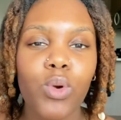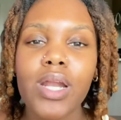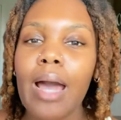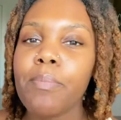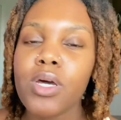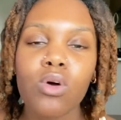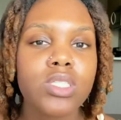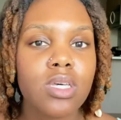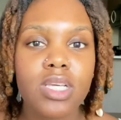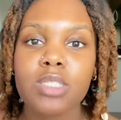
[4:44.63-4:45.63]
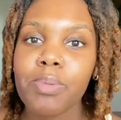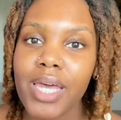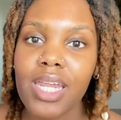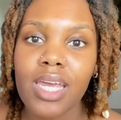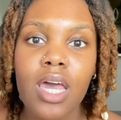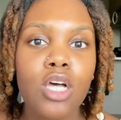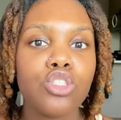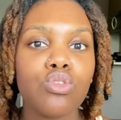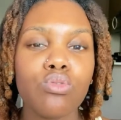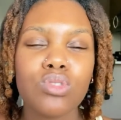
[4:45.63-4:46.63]
We're not put onto this planet
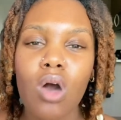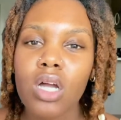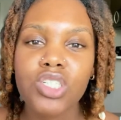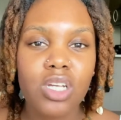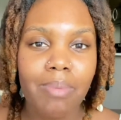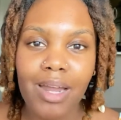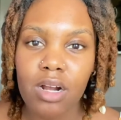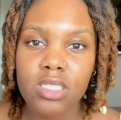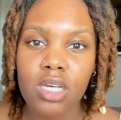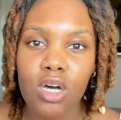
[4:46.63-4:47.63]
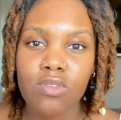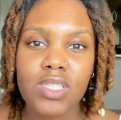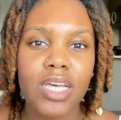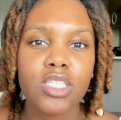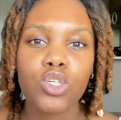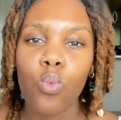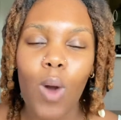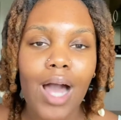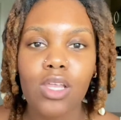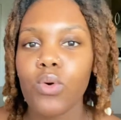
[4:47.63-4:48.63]
to talk shit about ourselves and to
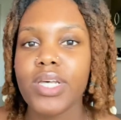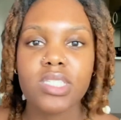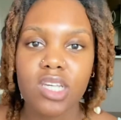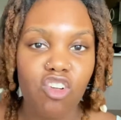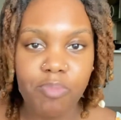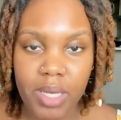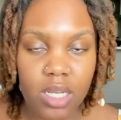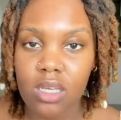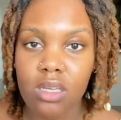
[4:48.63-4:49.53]
wallow in self-pity.